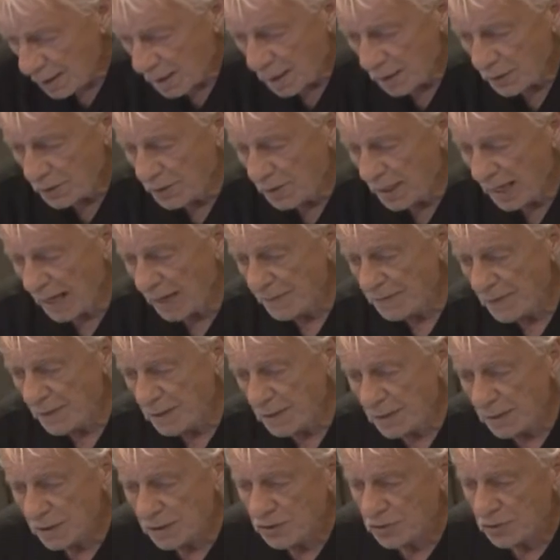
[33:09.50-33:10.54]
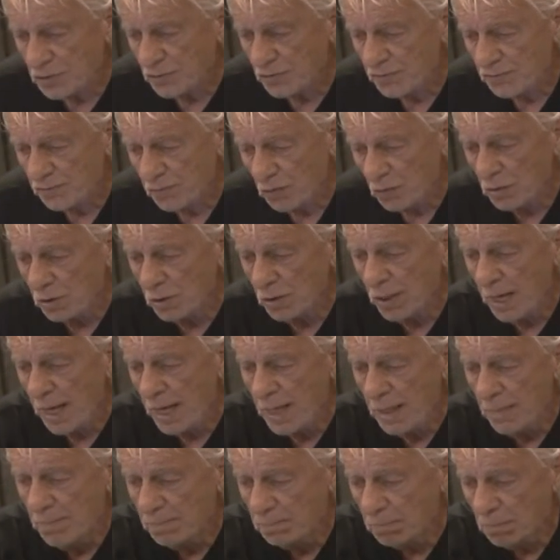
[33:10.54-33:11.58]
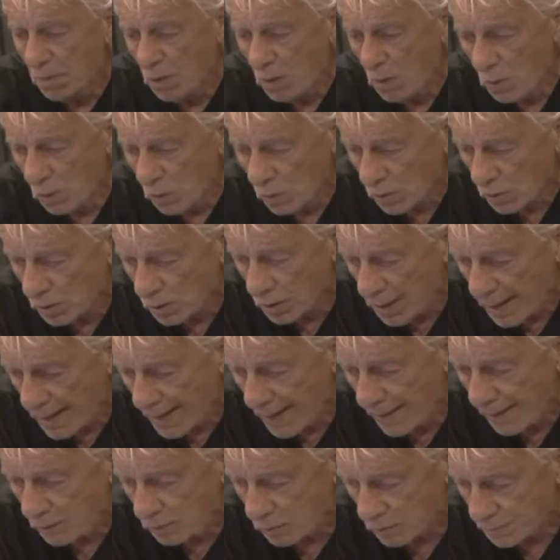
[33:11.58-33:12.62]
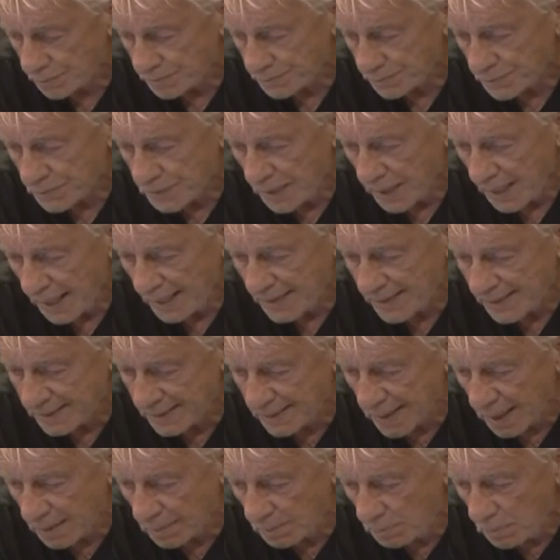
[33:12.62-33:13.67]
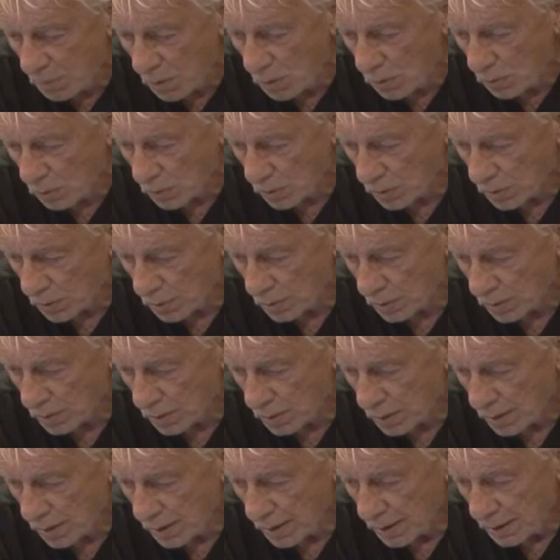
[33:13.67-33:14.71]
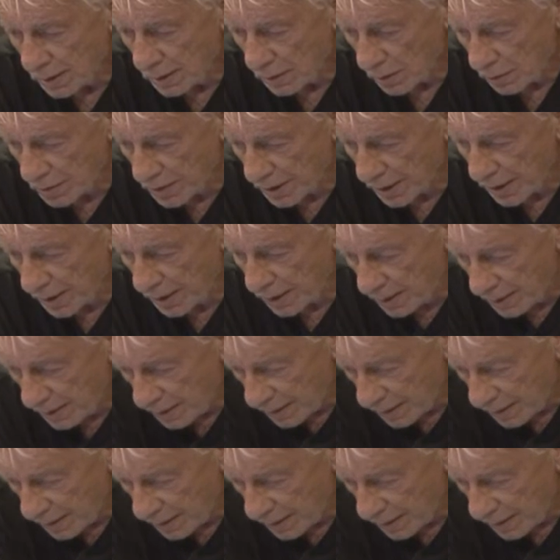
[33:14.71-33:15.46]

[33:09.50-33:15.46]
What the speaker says: You have to throw the name molar out. It's not molar, okay?